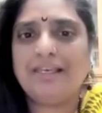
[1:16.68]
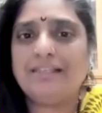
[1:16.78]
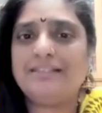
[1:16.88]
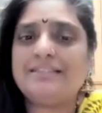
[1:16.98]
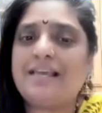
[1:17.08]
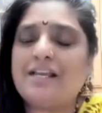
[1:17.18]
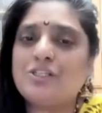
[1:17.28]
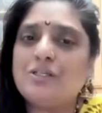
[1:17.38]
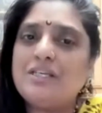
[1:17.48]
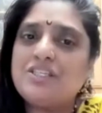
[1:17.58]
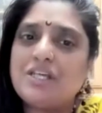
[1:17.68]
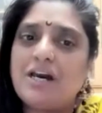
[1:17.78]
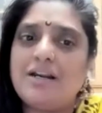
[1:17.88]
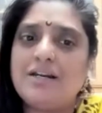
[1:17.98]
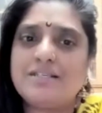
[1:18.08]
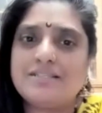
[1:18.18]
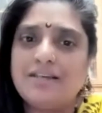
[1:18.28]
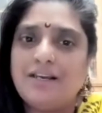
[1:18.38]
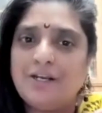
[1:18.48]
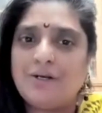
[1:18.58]
This actually charts
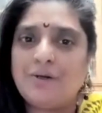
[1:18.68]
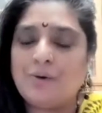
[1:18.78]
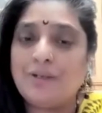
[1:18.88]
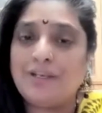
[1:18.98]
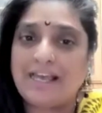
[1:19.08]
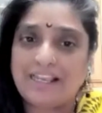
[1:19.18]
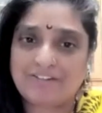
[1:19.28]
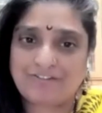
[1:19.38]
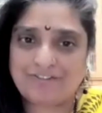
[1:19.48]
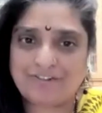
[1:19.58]
her whole life.